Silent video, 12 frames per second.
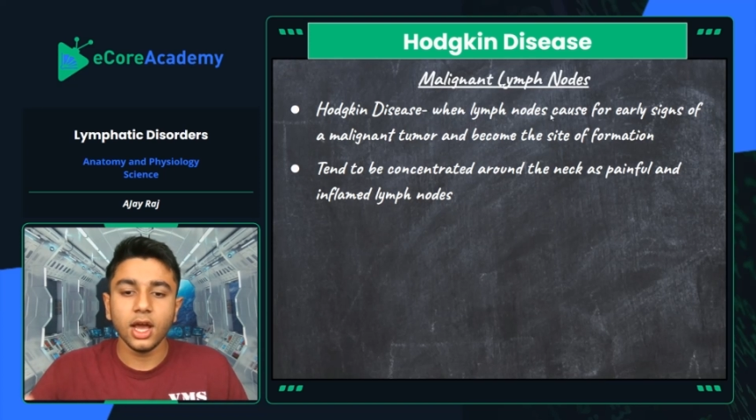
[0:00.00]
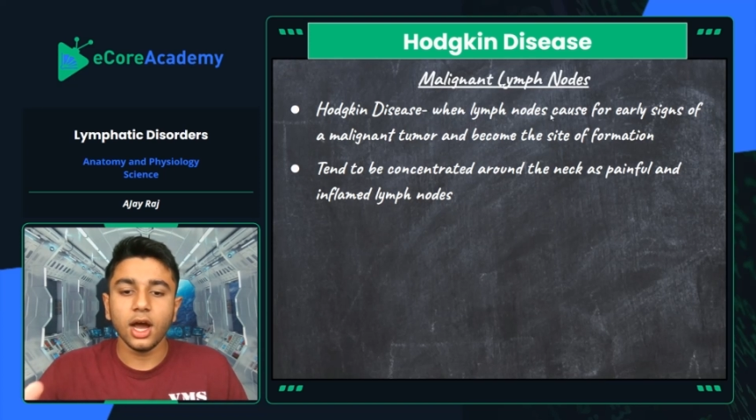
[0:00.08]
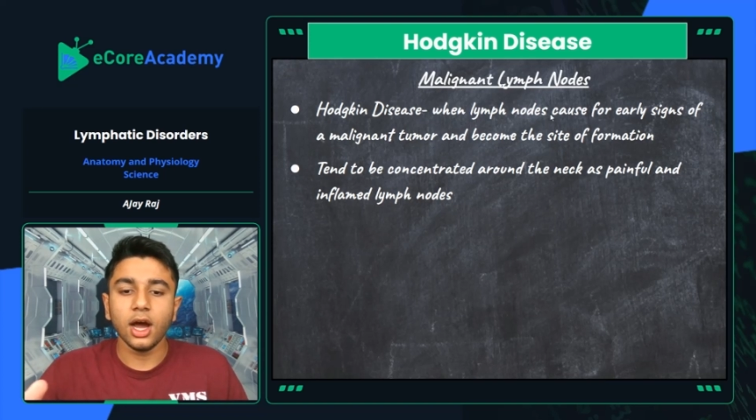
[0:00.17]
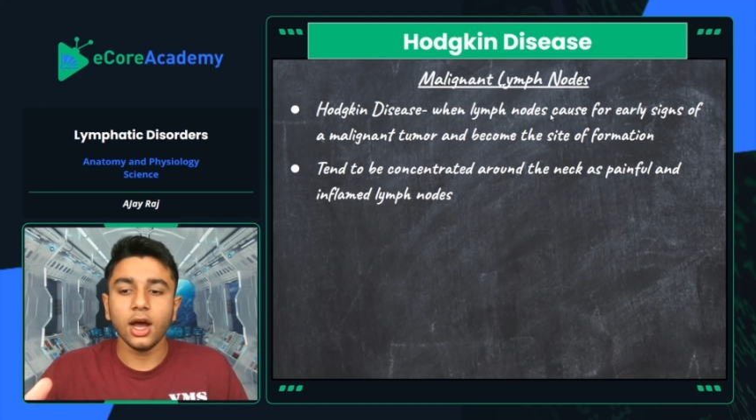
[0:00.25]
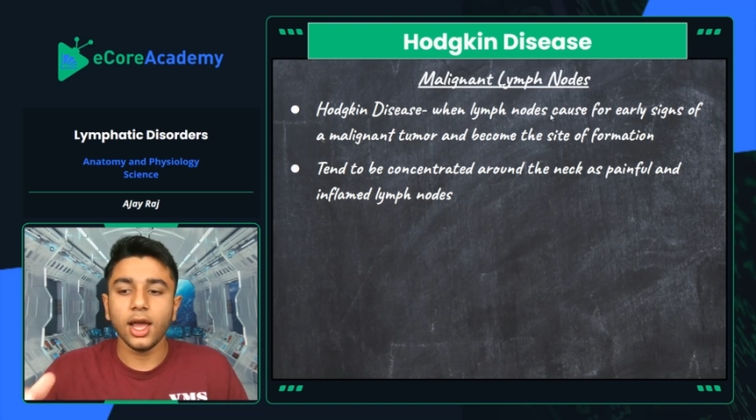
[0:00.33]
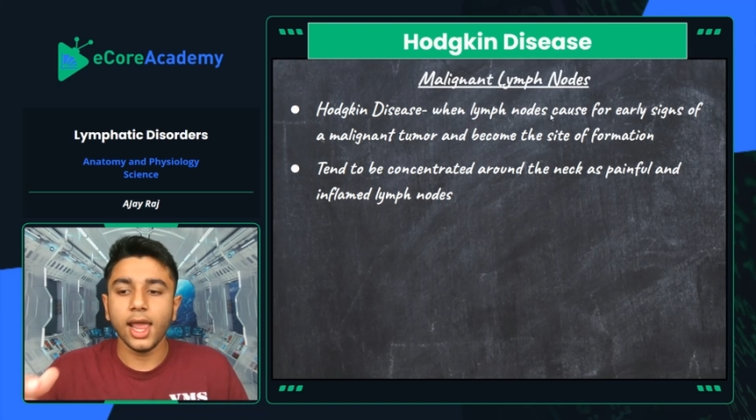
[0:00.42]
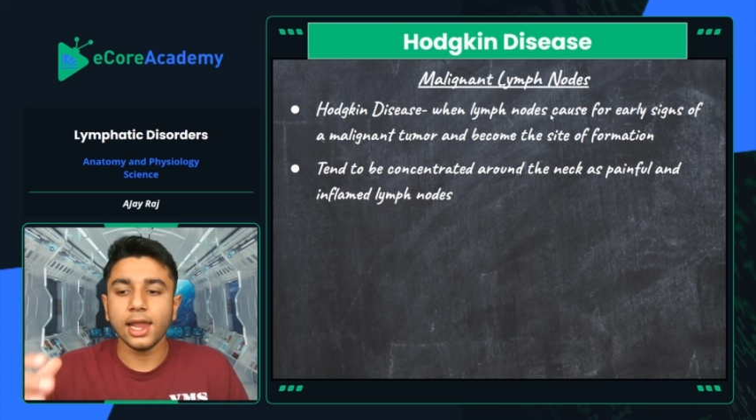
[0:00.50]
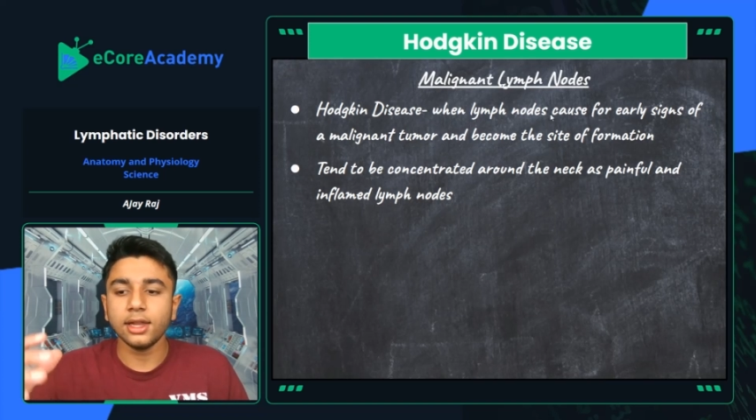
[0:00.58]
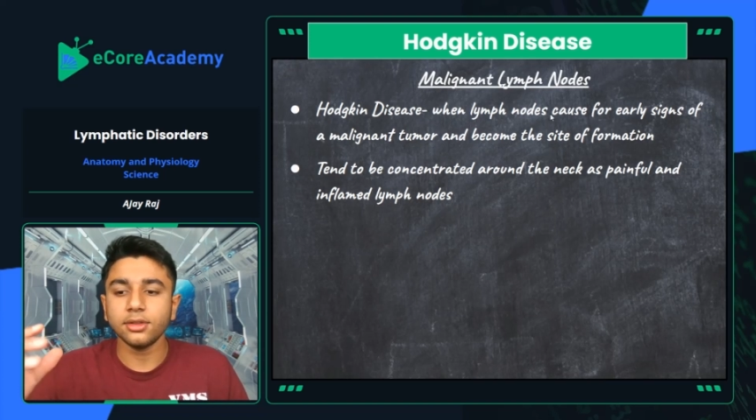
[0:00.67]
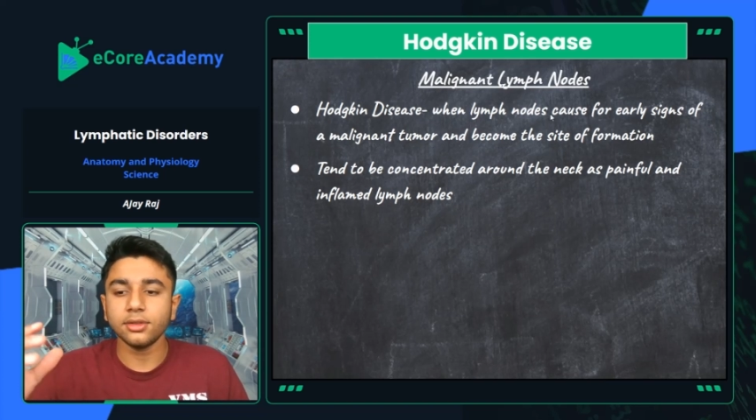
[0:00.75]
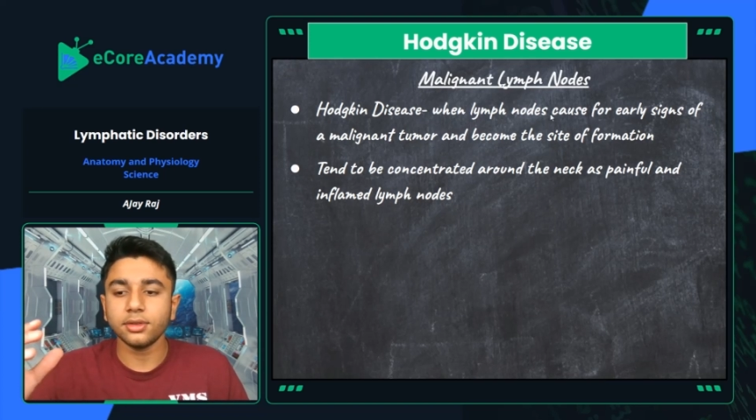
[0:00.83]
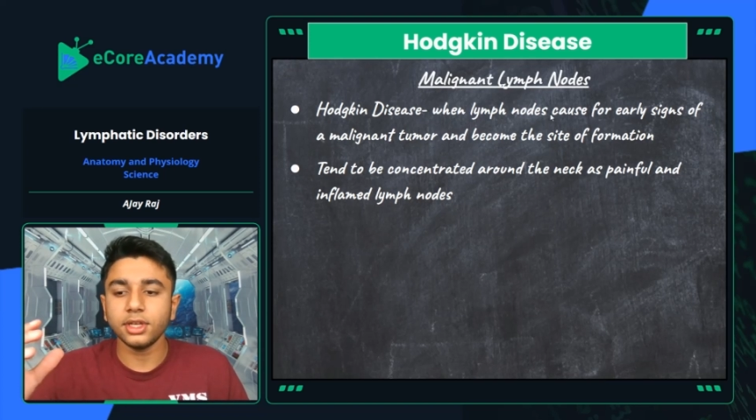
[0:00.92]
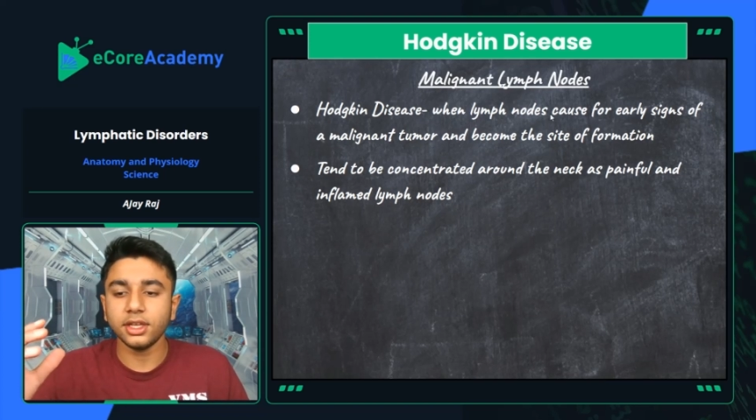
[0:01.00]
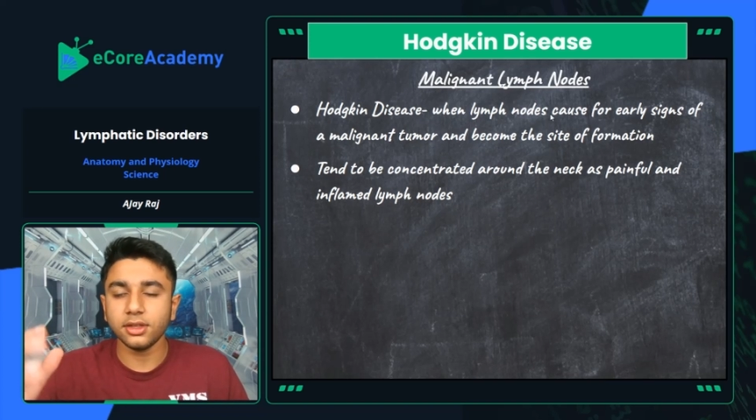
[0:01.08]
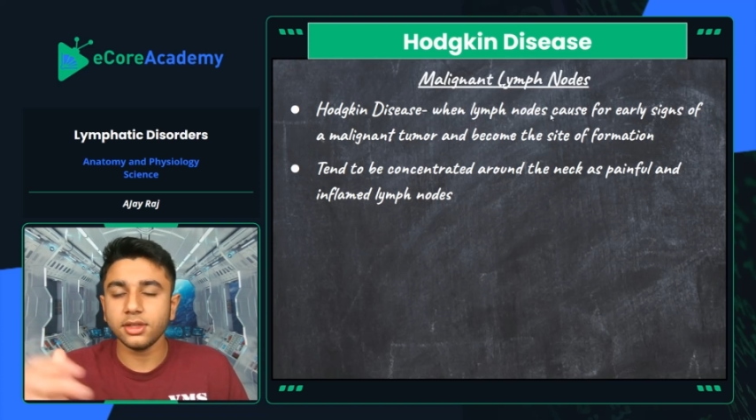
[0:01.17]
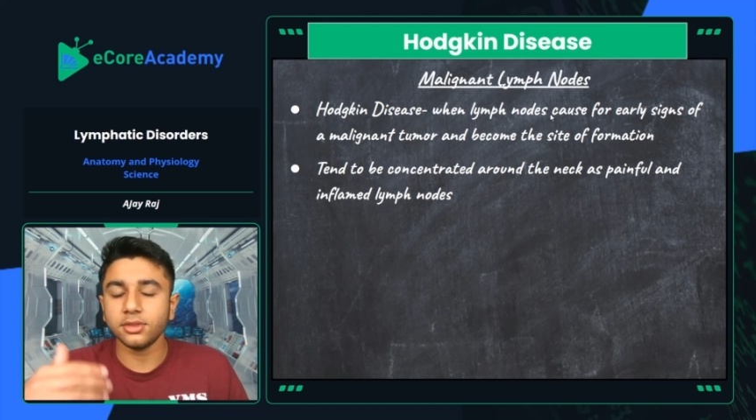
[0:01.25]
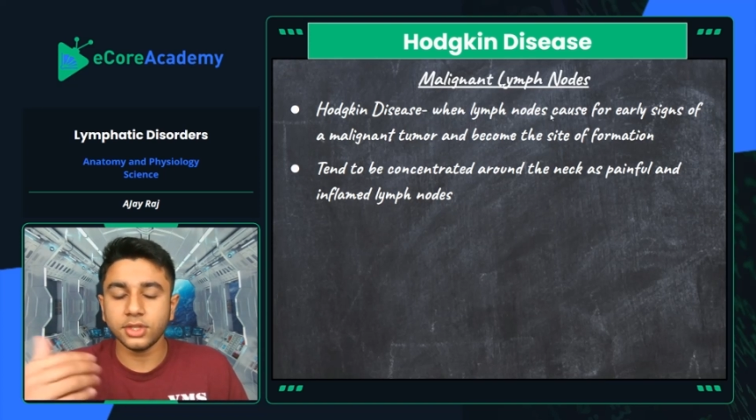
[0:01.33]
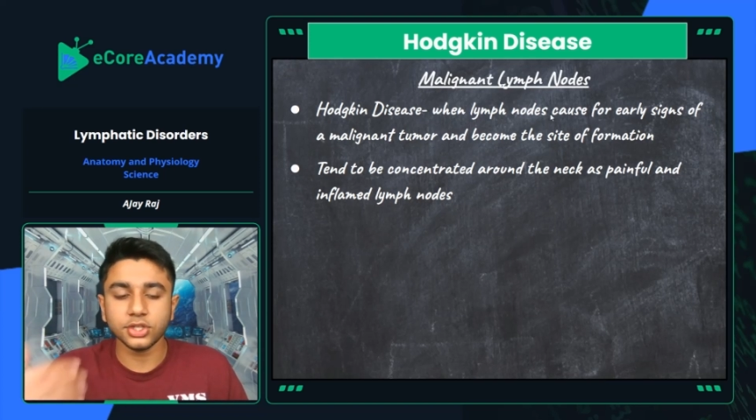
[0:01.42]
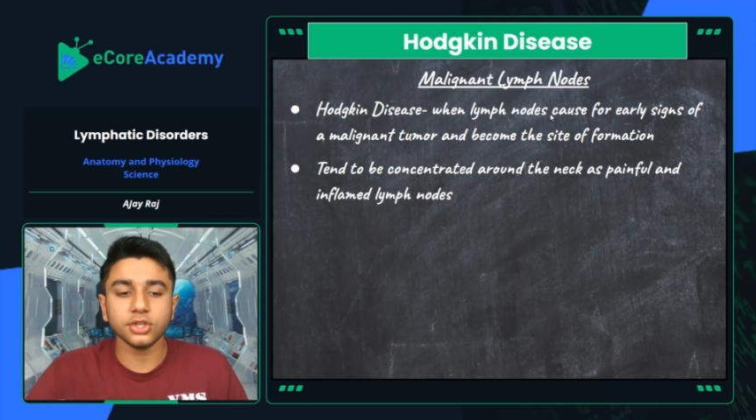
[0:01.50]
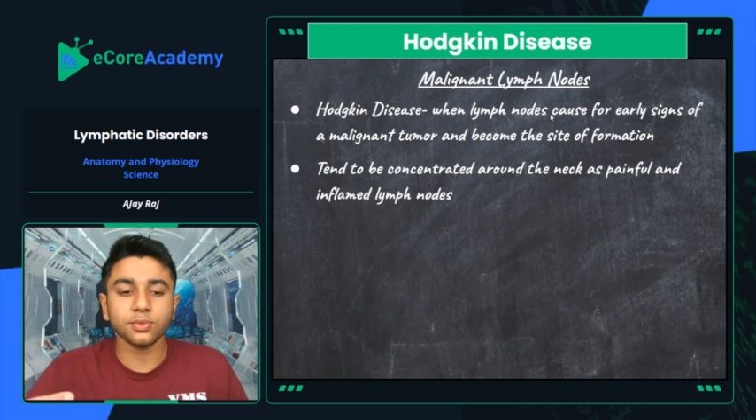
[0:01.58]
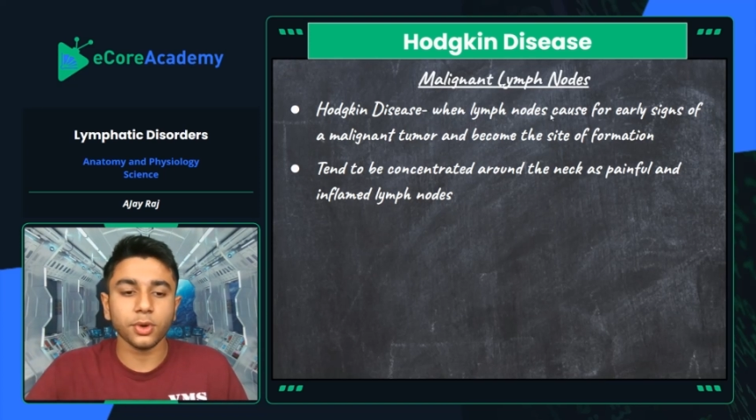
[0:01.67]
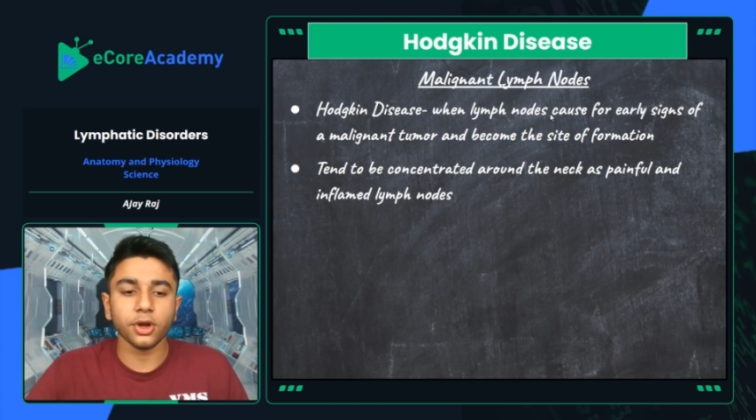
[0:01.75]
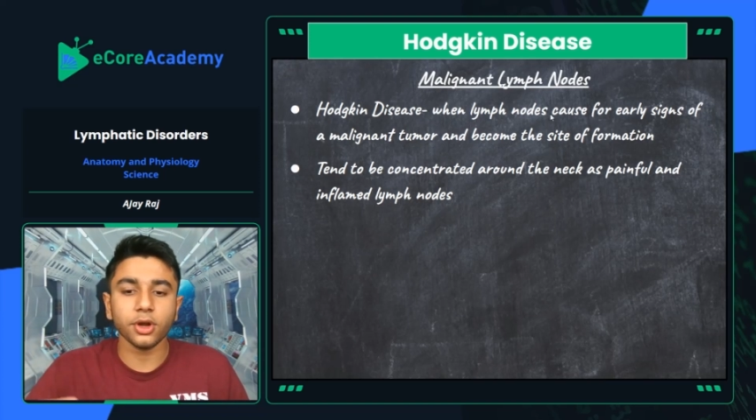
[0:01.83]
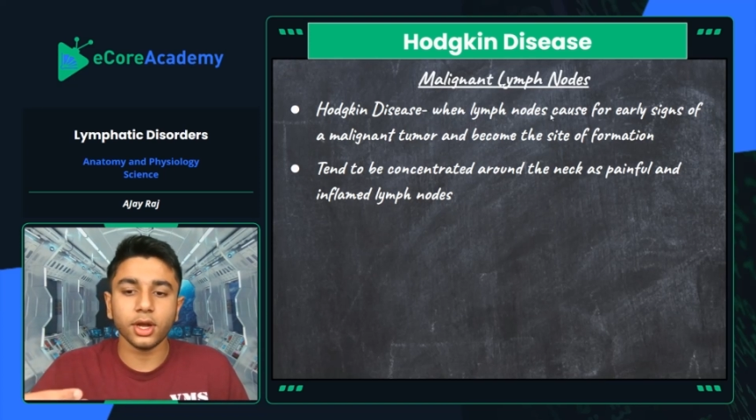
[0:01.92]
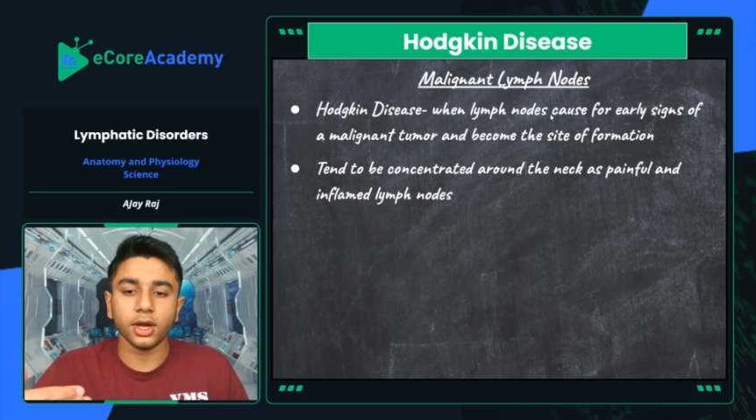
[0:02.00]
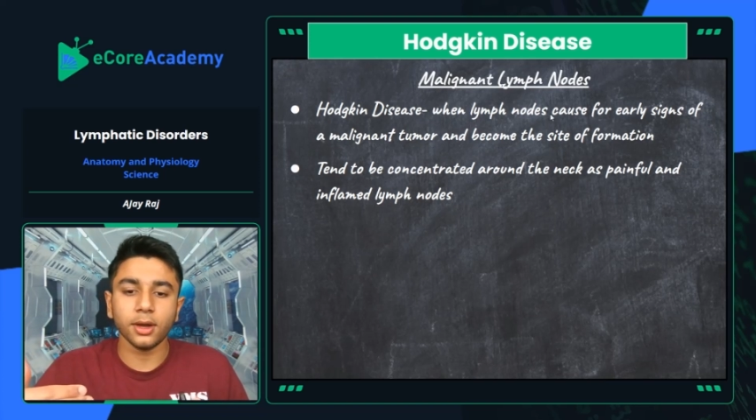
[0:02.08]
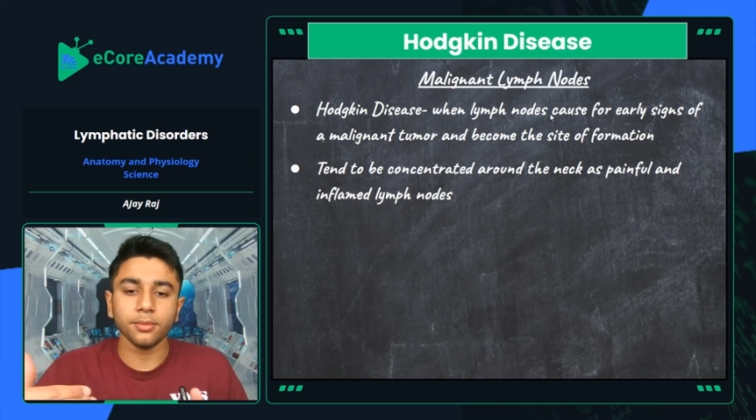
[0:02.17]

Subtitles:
And this is where